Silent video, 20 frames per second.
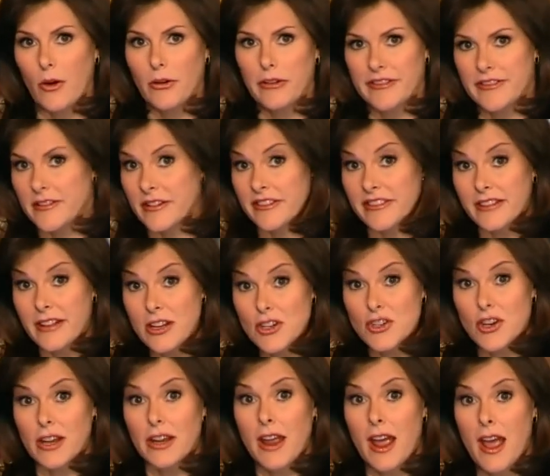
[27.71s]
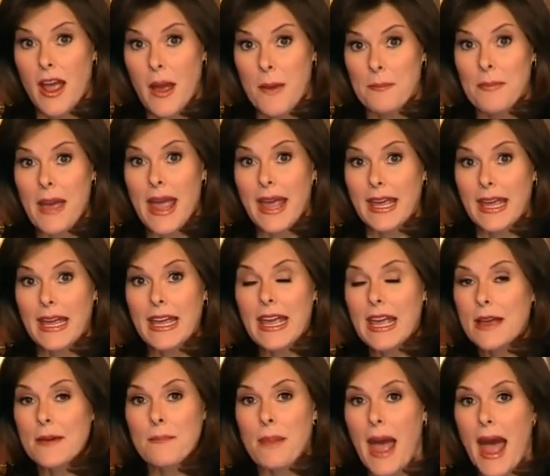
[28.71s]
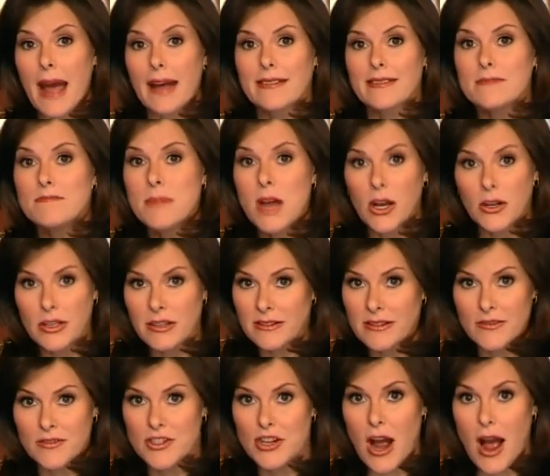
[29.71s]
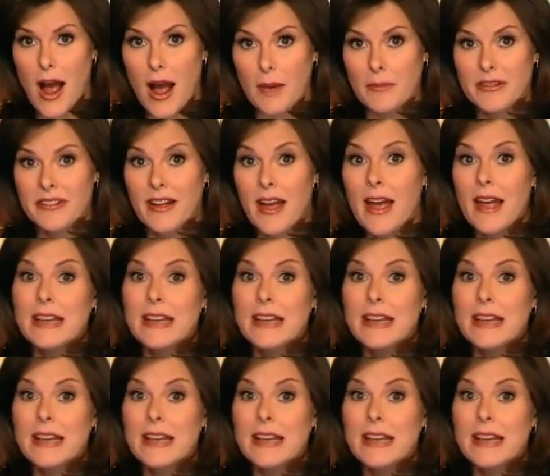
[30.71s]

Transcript: whose decision-making impacts millions of jobs,